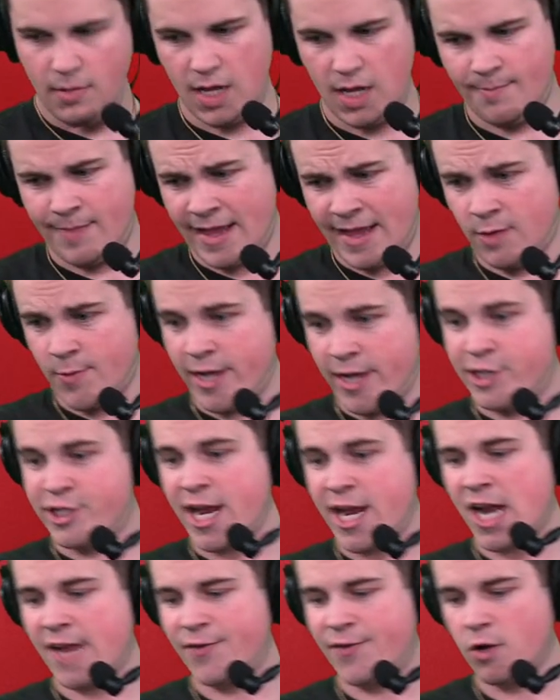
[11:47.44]
By the way,
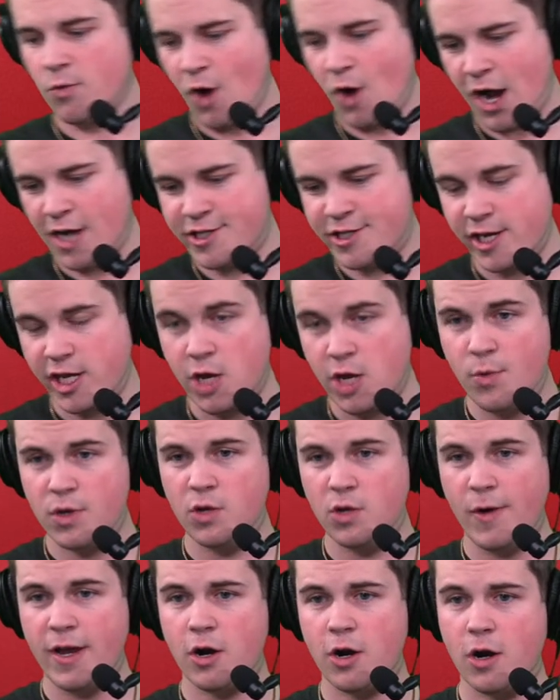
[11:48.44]
Jan, if you're watching, you were
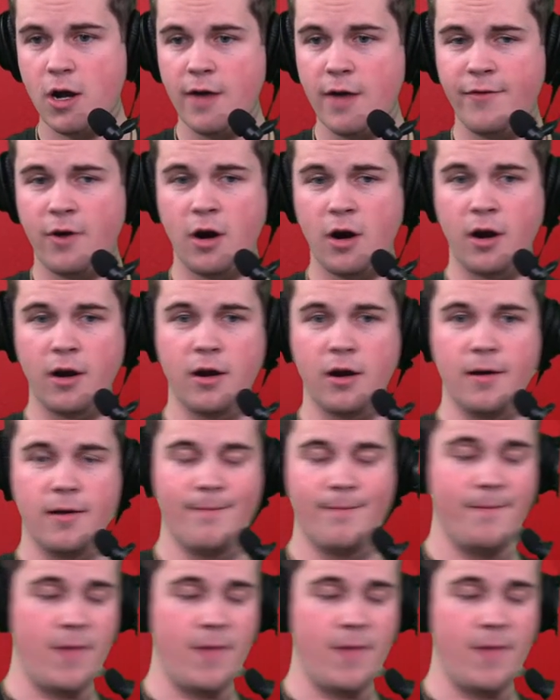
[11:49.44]
the winner of our